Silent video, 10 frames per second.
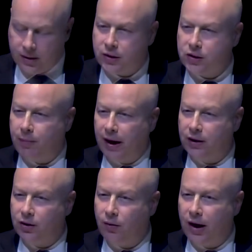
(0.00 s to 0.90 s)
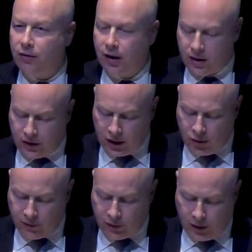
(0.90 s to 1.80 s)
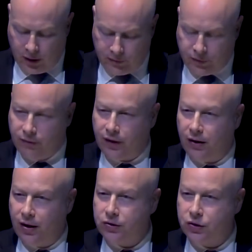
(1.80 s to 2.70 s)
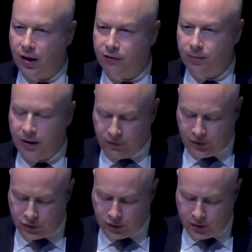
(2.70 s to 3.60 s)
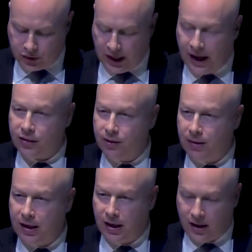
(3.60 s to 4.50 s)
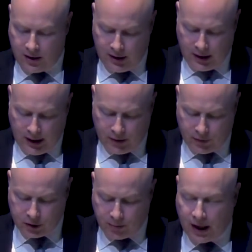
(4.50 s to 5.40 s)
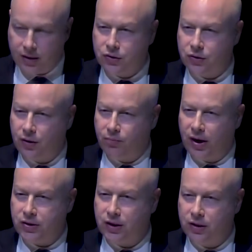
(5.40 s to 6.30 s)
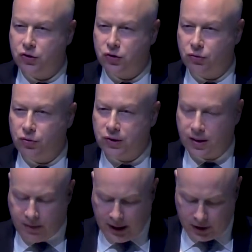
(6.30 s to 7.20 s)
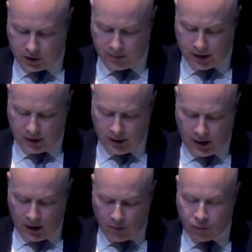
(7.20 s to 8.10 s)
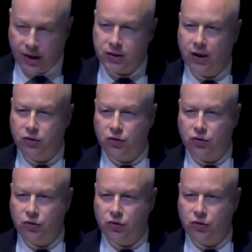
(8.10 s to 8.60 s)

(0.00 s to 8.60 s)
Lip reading: Despite the rhetoric that you have heard from various government officials and the media in response to the President's Jerusalem announcement, President